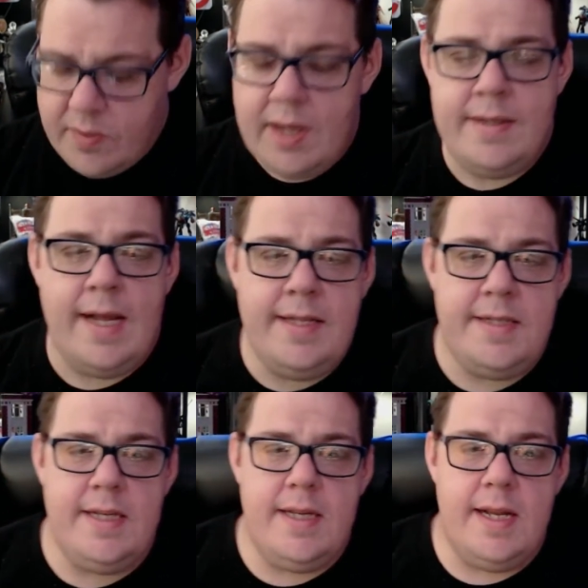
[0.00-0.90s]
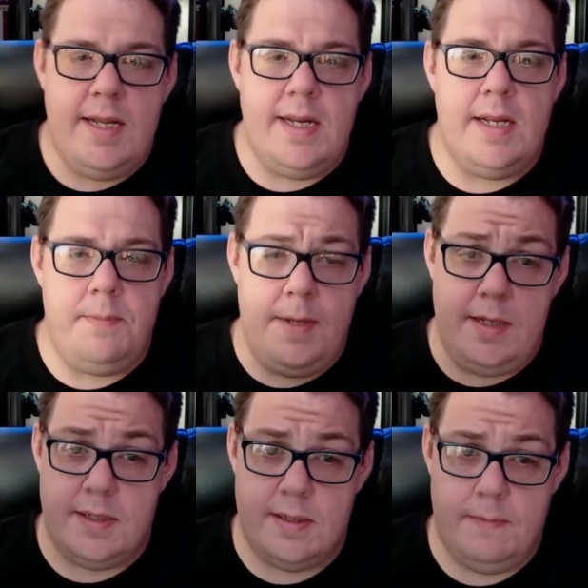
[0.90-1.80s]
$19.99 a
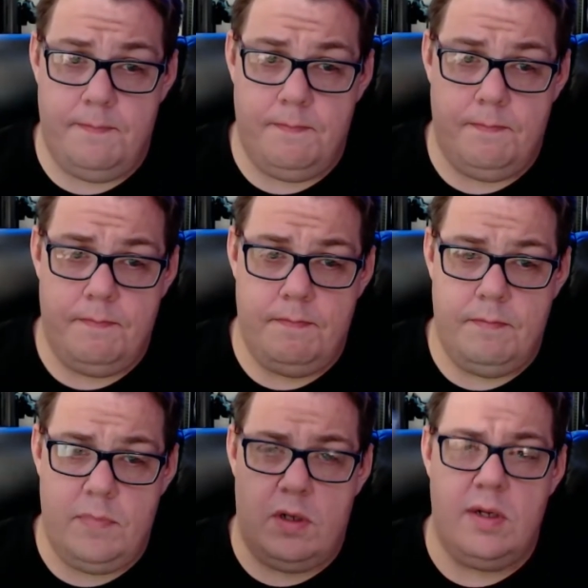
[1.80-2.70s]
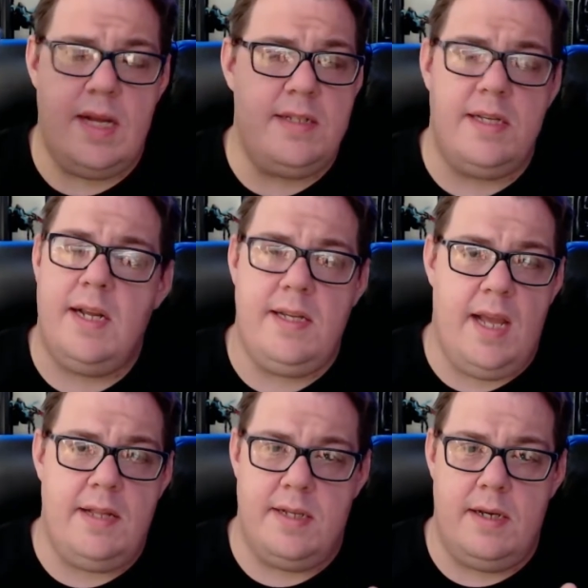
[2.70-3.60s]
piece. Or
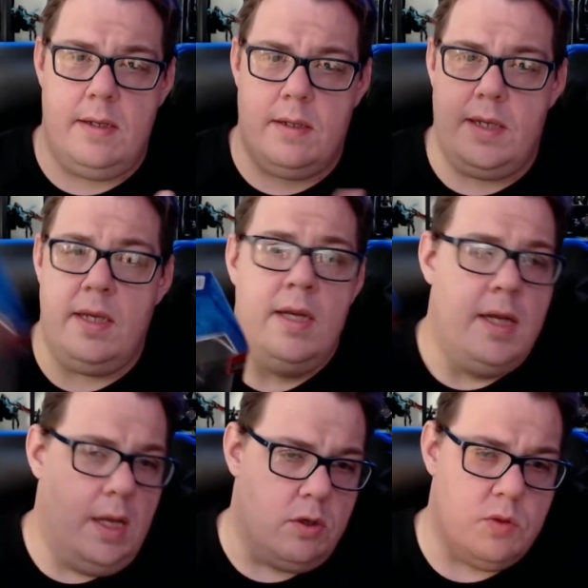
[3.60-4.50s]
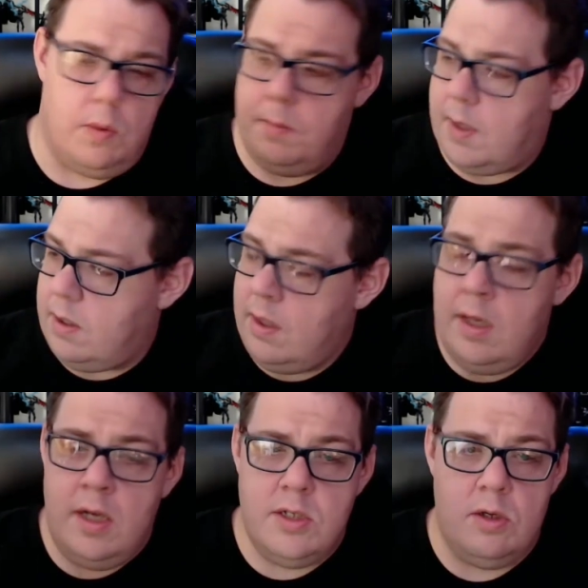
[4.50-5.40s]
$19.98, technically. It was Walmart.
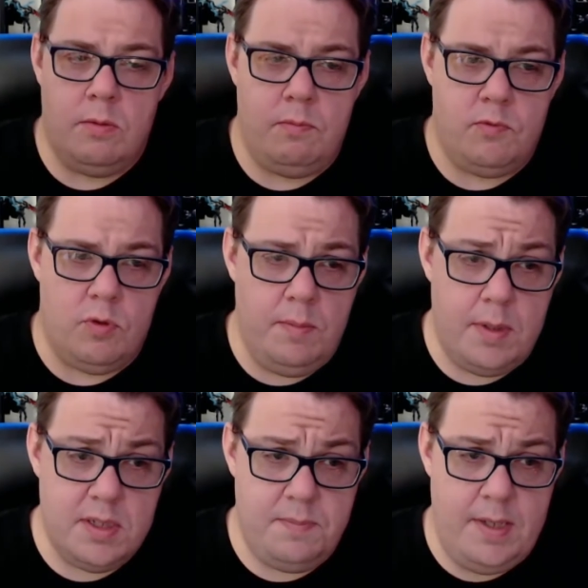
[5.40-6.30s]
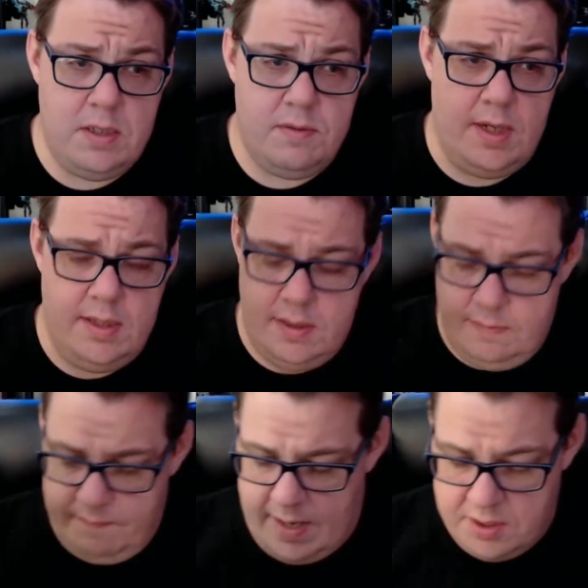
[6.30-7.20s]
So, $20 a piece for these.
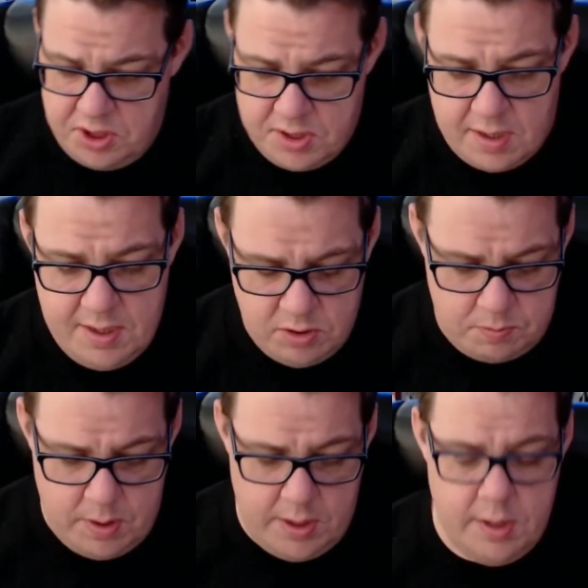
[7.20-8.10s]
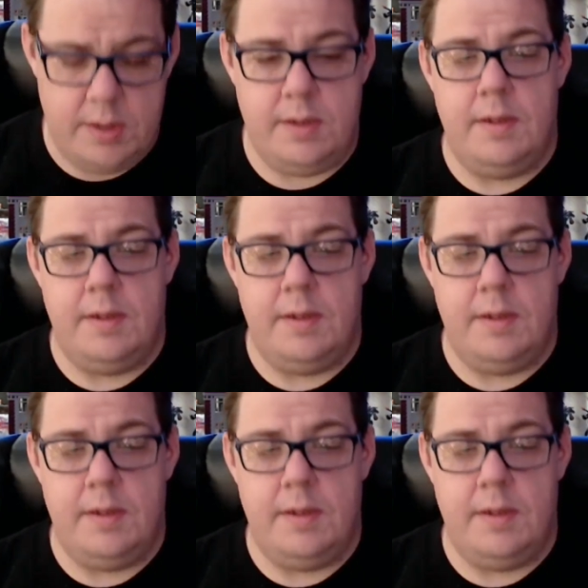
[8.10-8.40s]
I actually thought that was pretty good.